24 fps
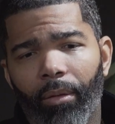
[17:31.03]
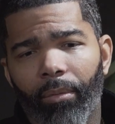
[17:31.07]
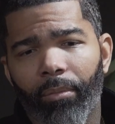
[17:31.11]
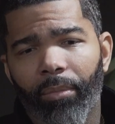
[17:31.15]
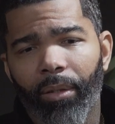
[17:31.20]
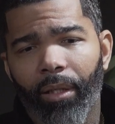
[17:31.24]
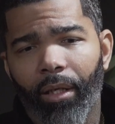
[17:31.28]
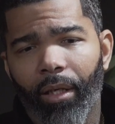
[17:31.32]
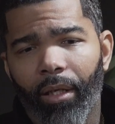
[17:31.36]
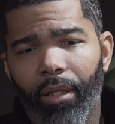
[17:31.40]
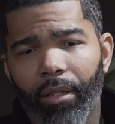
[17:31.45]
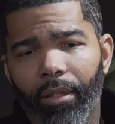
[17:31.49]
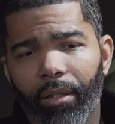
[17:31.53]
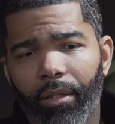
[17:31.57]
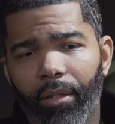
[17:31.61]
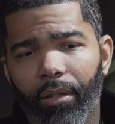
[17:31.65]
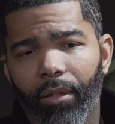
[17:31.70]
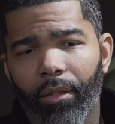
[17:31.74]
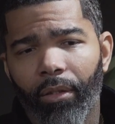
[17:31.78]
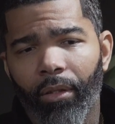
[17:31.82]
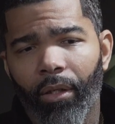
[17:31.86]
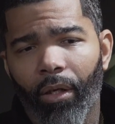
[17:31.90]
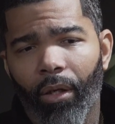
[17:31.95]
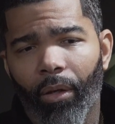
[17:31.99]
Because,
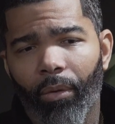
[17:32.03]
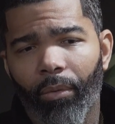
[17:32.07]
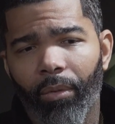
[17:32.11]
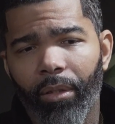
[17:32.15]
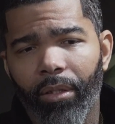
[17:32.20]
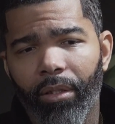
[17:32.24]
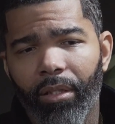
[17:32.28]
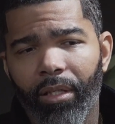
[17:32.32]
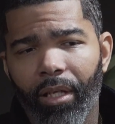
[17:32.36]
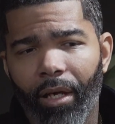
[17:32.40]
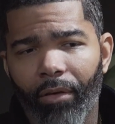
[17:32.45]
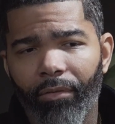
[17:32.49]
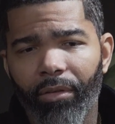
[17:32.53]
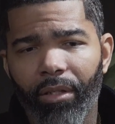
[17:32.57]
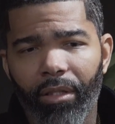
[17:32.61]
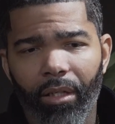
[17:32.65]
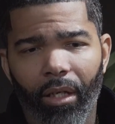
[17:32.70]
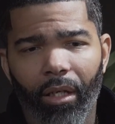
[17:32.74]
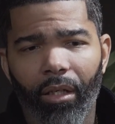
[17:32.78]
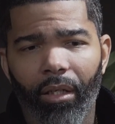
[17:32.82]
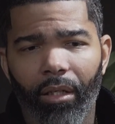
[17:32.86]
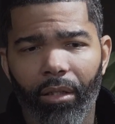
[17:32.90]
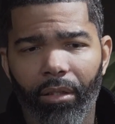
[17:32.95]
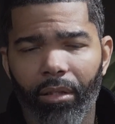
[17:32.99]
it's
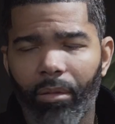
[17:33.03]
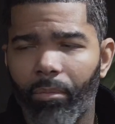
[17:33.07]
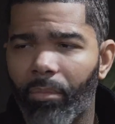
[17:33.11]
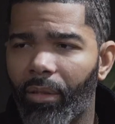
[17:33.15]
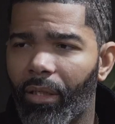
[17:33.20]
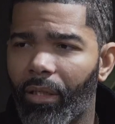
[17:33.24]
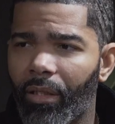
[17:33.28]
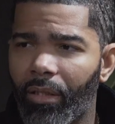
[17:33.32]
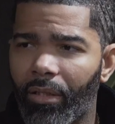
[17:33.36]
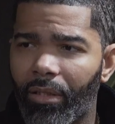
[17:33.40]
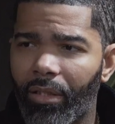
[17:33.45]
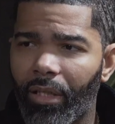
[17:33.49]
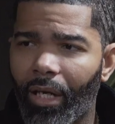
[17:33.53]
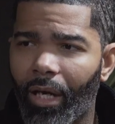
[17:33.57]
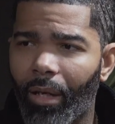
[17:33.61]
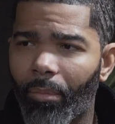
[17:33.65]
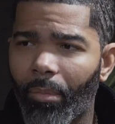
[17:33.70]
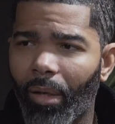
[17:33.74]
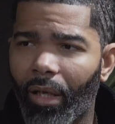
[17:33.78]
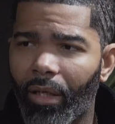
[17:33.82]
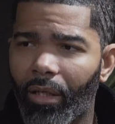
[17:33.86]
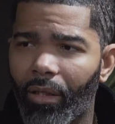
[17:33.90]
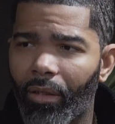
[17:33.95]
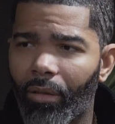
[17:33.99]
devastating to me each time
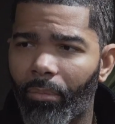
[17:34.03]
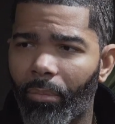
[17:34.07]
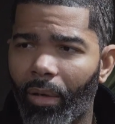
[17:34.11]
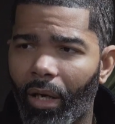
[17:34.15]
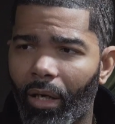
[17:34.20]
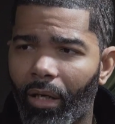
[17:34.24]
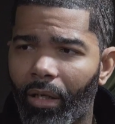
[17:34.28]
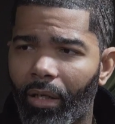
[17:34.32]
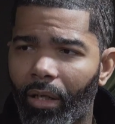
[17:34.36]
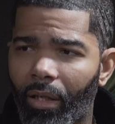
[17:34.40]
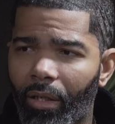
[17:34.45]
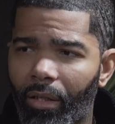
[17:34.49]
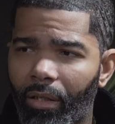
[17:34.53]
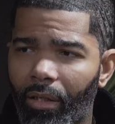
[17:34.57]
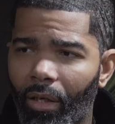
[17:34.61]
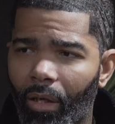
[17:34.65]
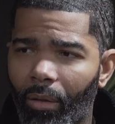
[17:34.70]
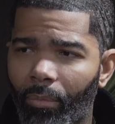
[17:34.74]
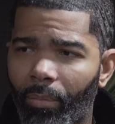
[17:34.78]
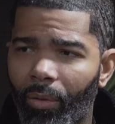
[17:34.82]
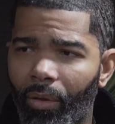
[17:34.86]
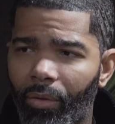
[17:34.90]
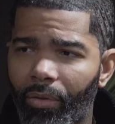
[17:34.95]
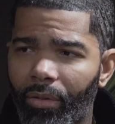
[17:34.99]
I hear about another
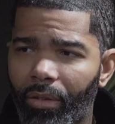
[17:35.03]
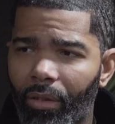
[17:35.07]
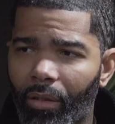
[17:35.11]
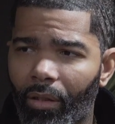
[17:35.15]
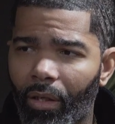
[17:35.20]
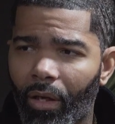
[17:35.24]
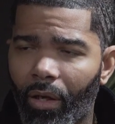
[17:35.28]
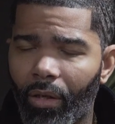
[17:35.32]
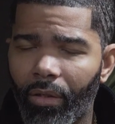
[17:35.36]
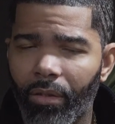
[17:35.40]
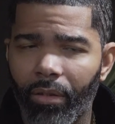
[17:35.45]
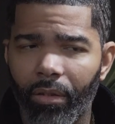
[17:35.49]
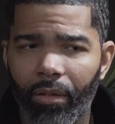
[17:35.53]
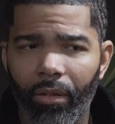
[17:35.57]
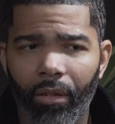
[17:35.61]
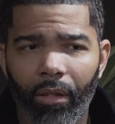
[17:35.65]
young person lost.